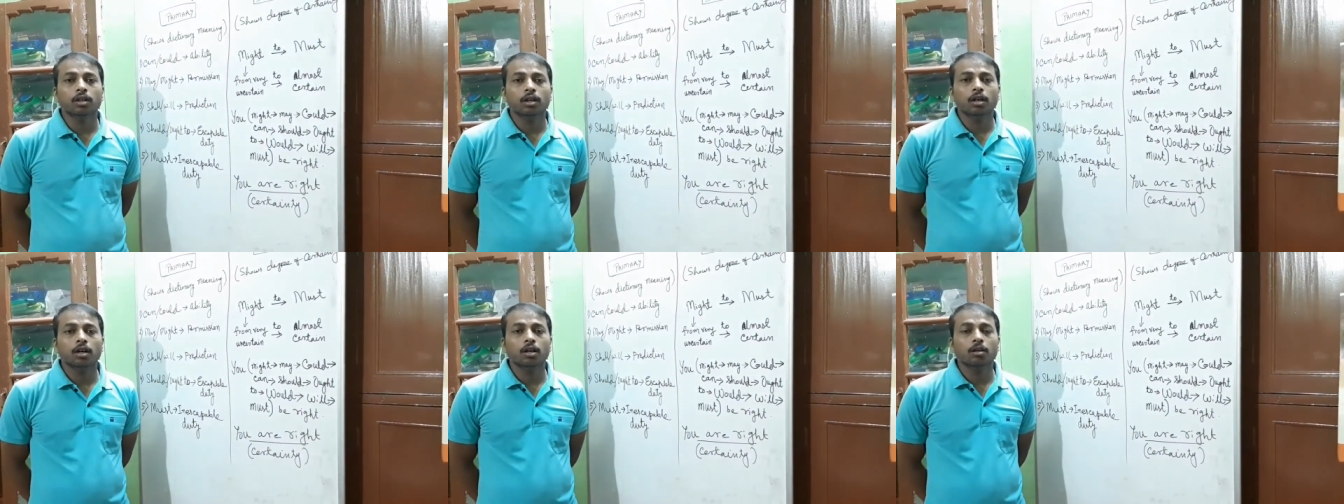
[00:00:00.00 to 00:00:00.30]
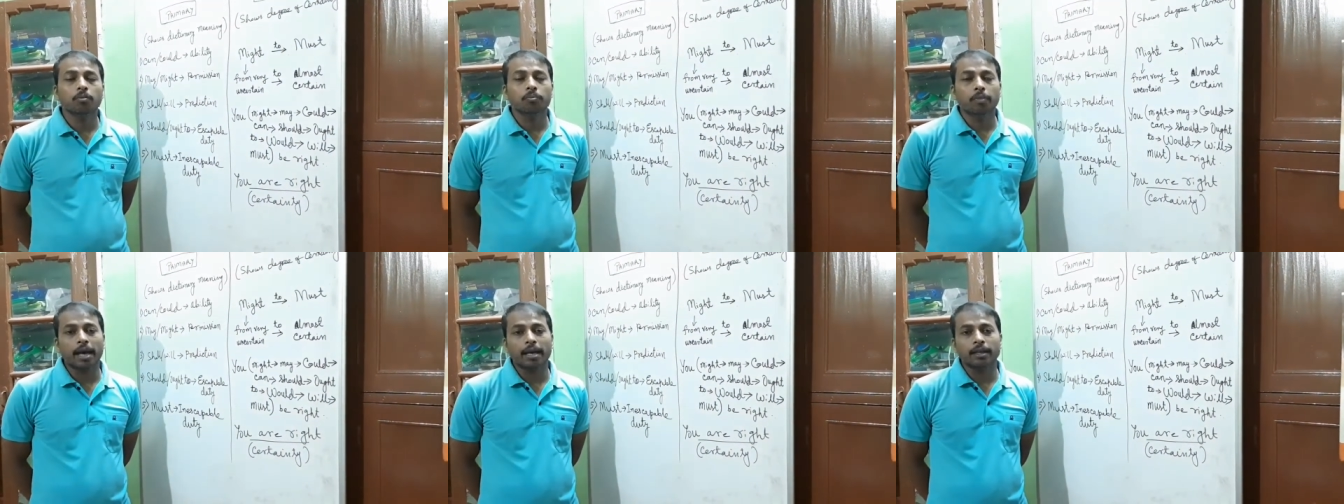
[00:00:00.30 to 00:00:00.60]
or
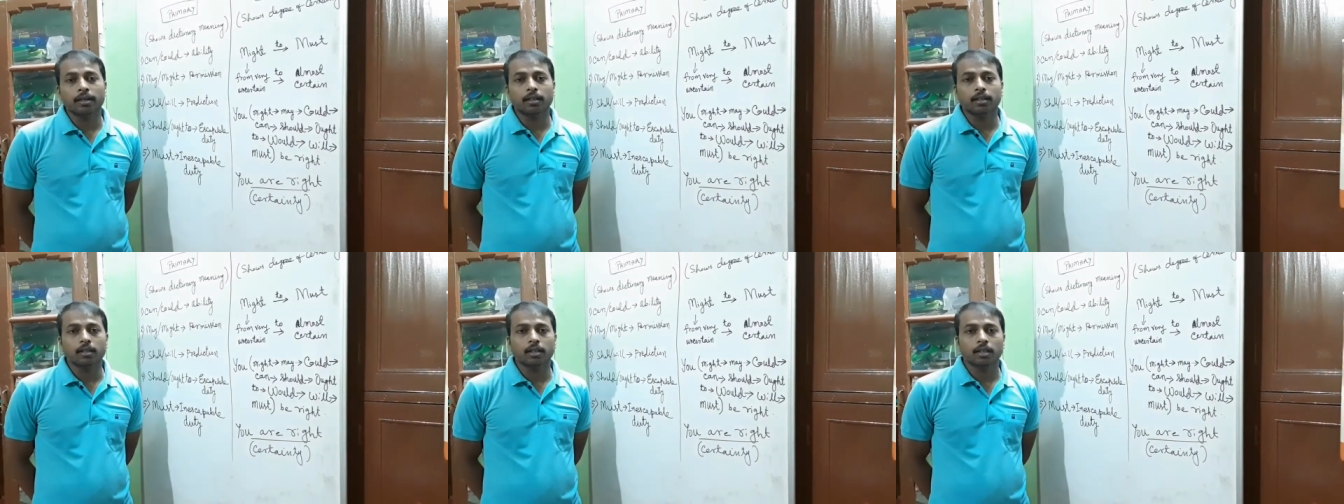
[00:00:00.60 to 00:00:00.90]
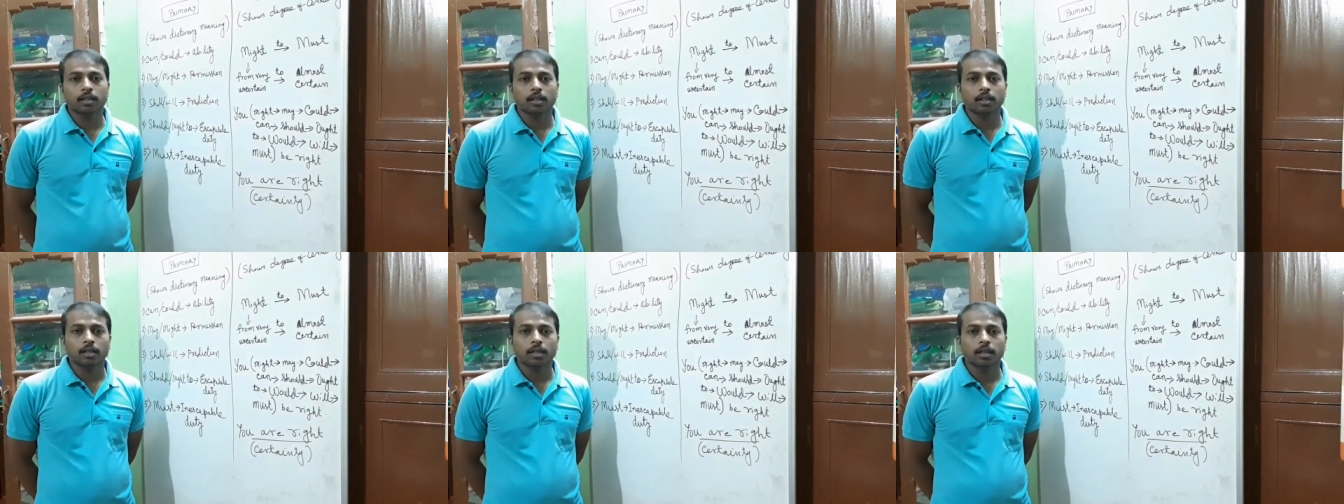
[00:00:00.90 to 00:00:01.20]
manner
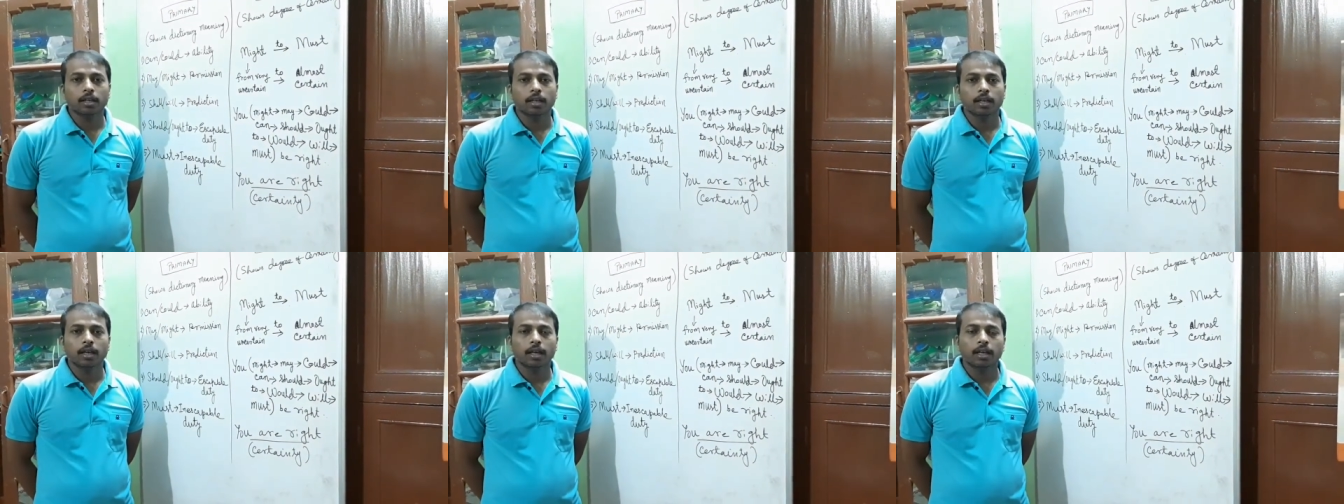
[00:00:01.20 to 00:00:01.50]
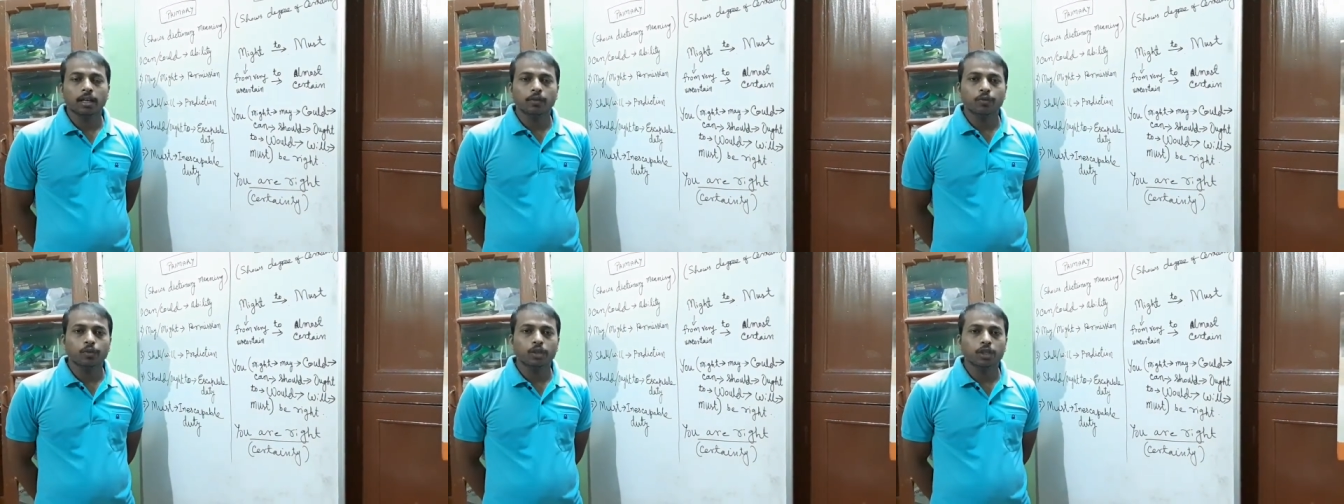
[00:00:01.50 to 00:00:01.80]

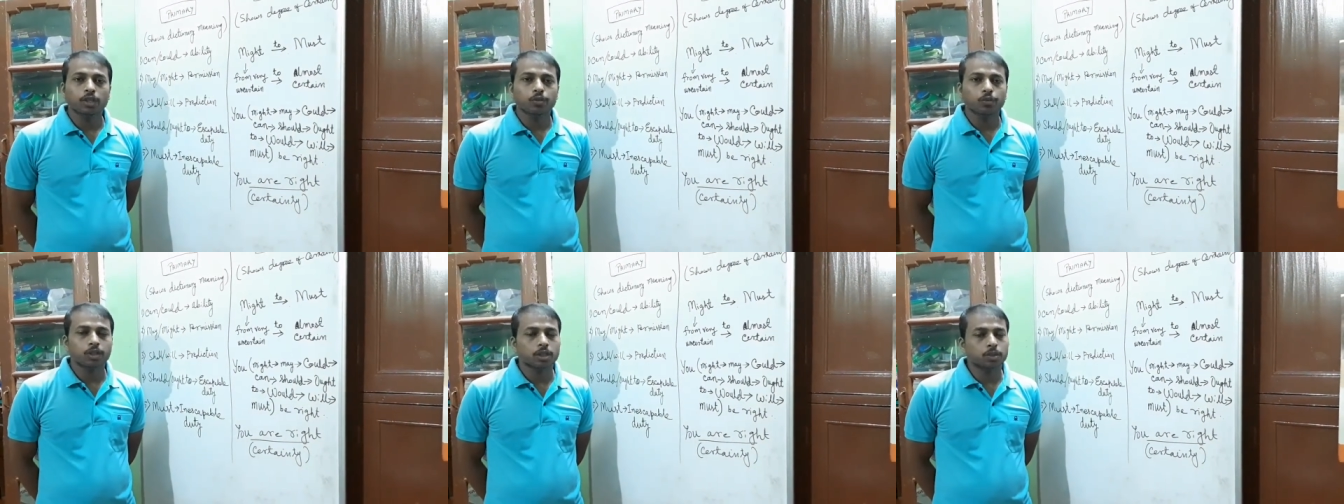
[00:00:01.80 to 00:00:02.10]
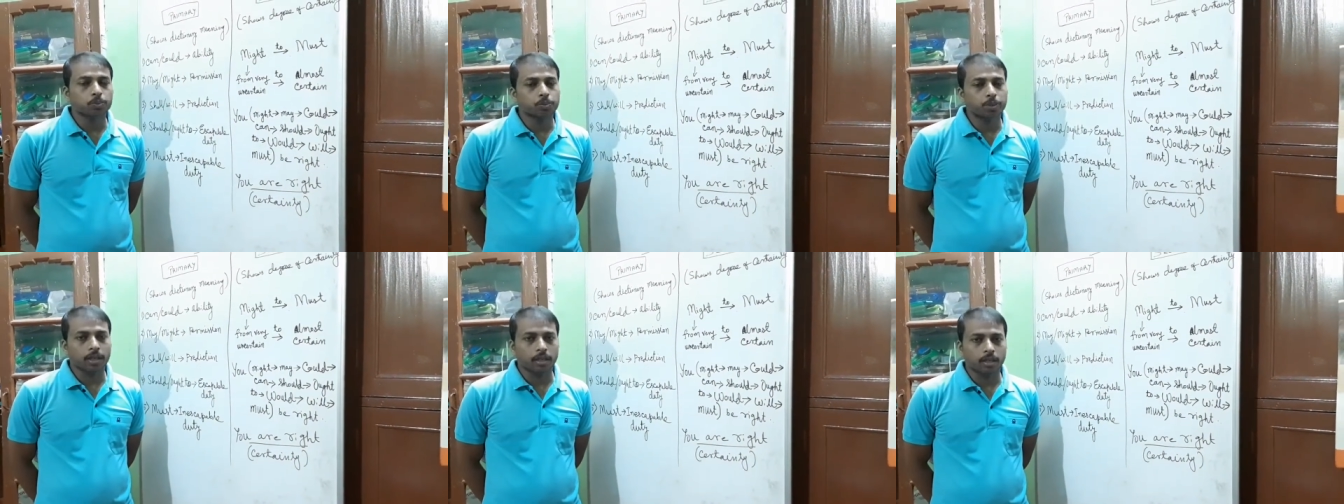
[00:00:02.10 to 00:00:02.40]
in which we
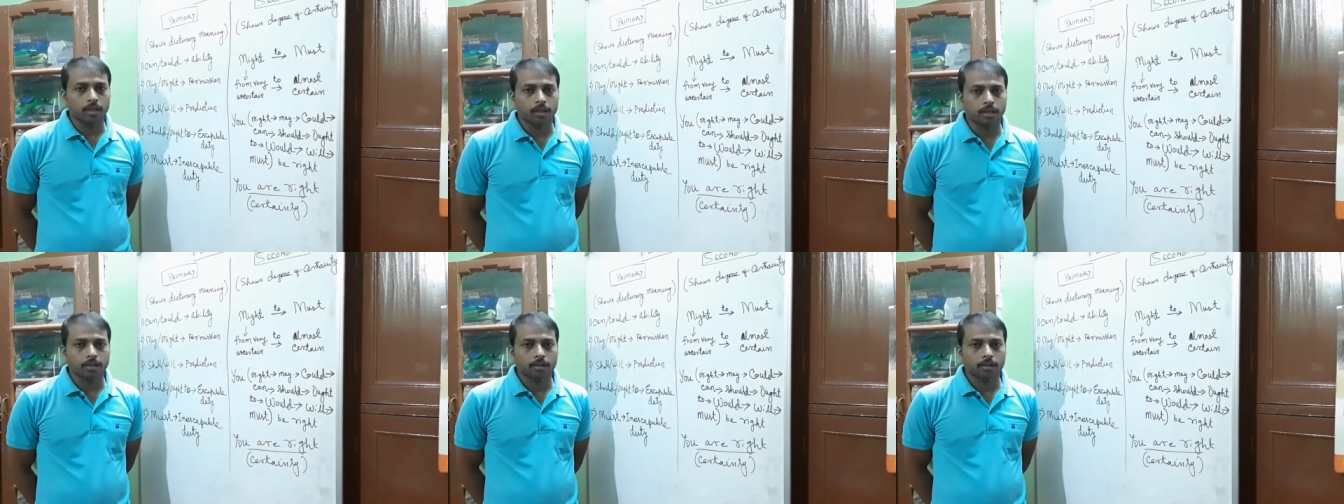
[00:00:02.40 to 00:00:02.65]
speak.